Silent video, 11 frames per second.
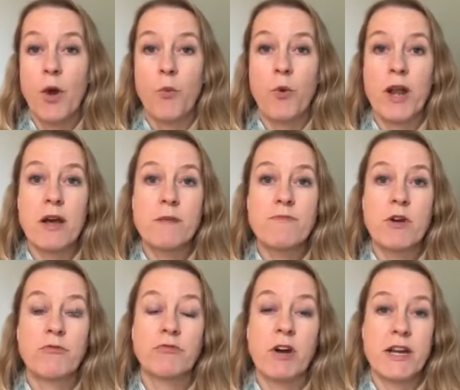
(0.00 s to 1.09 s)
When I'm
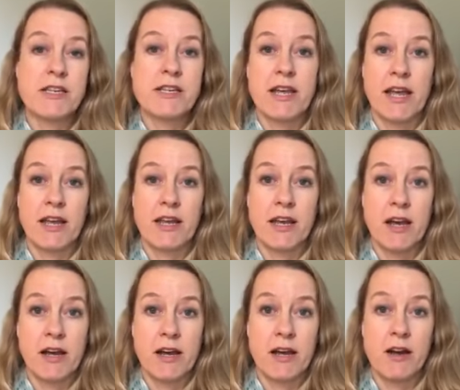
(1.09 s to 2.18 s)
writing
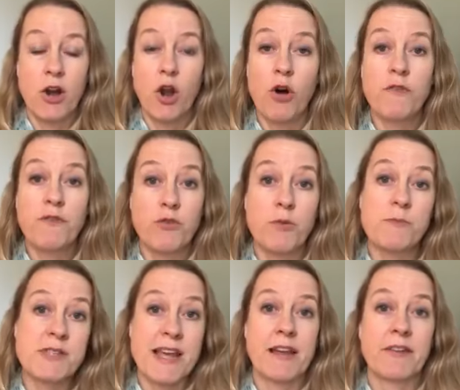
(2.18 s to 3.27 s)
long form
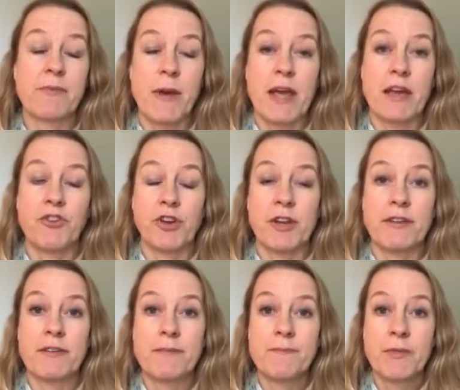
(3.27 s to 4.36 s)
sales
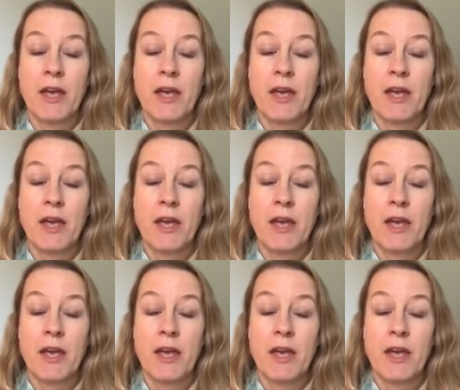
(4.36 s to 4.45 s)
pages,